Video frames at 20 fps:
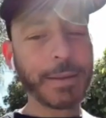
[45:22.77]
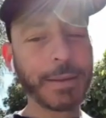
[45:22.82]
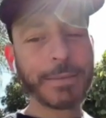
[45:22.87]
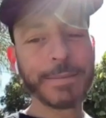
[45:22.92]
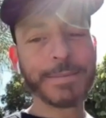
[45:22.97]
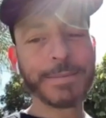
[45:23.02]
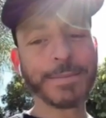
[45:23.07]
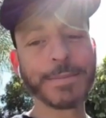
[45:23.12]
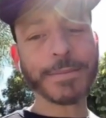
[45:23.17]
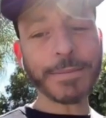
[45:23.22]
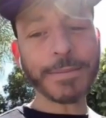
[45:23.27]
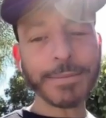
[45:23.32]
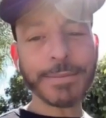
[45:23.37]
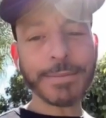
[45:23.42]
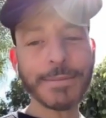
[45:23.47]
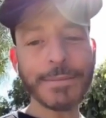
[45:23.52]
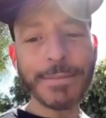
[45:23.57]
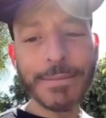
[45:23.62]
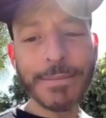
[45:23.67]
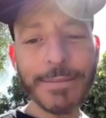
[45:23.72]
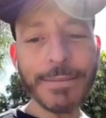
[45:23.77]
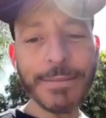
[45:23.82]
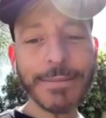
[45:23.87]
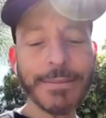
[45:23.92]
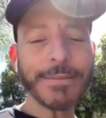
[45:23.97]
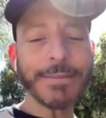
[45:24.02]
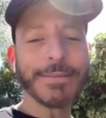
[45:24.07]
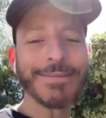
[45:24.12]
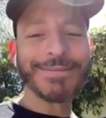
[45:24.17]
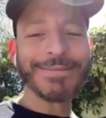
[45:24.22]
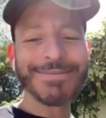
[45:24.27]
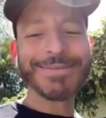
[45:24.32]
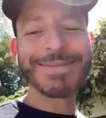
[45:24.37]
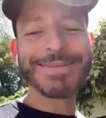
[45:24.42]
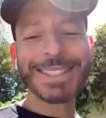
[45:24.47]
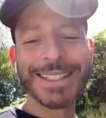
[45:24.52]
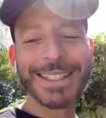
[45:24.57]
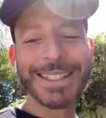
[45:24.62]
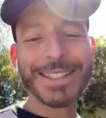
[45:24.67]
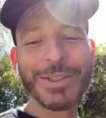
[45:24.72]
Like I love you.
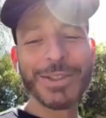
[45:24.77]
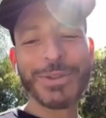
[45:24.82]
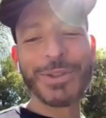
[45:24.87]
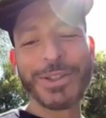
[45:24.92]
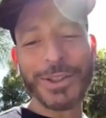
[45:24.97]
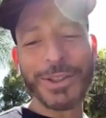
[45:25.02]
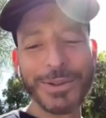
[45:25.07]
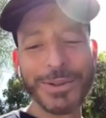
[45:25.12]
You